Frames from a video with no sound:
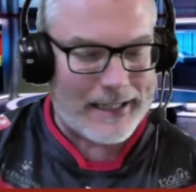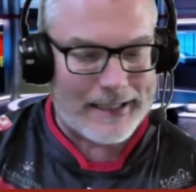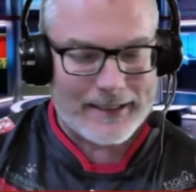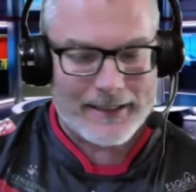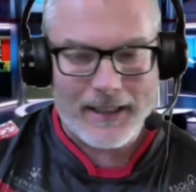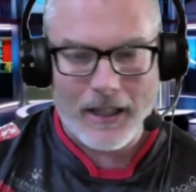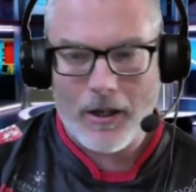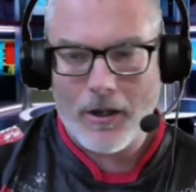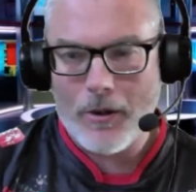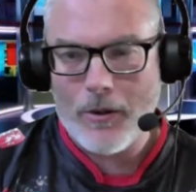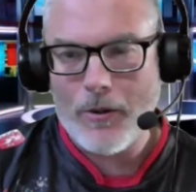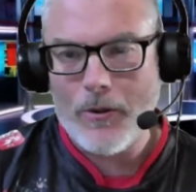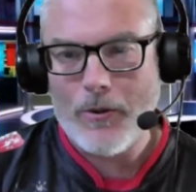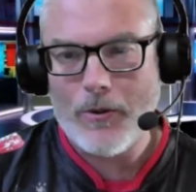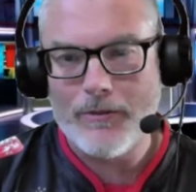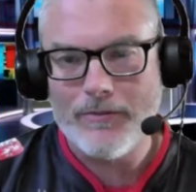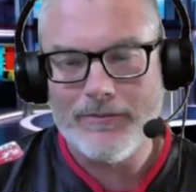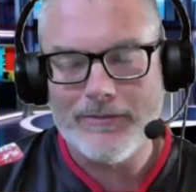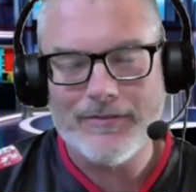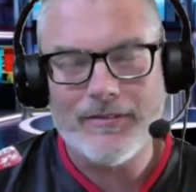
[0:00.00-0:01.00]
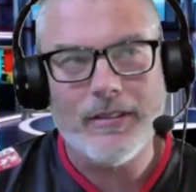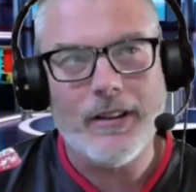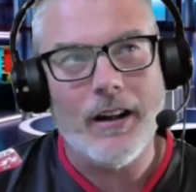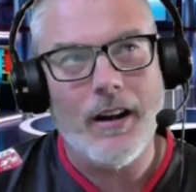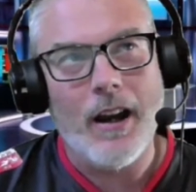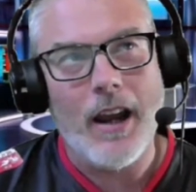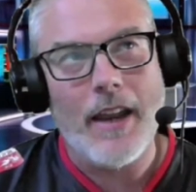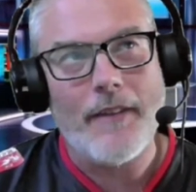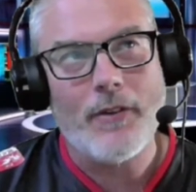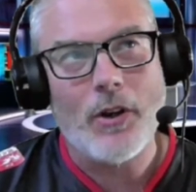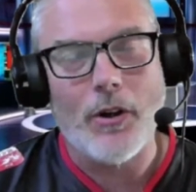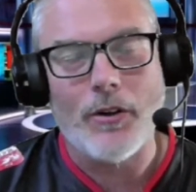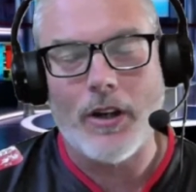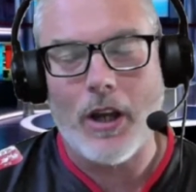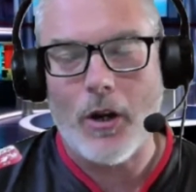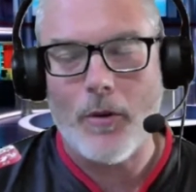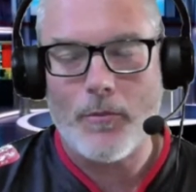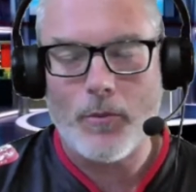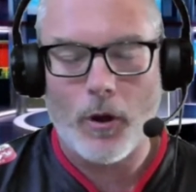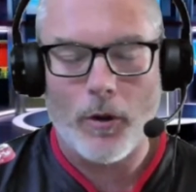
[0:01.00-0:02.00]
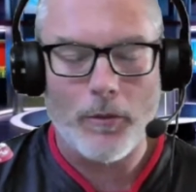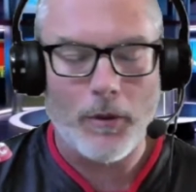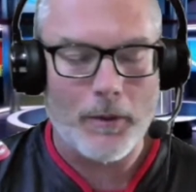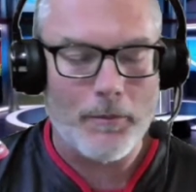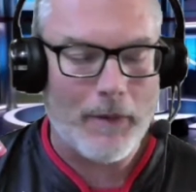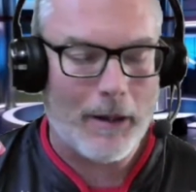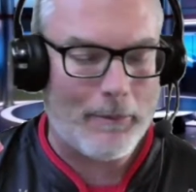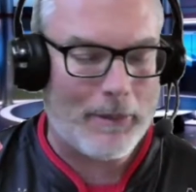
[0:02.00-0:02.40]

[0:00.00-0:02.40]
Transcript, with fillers: So I've got no problem.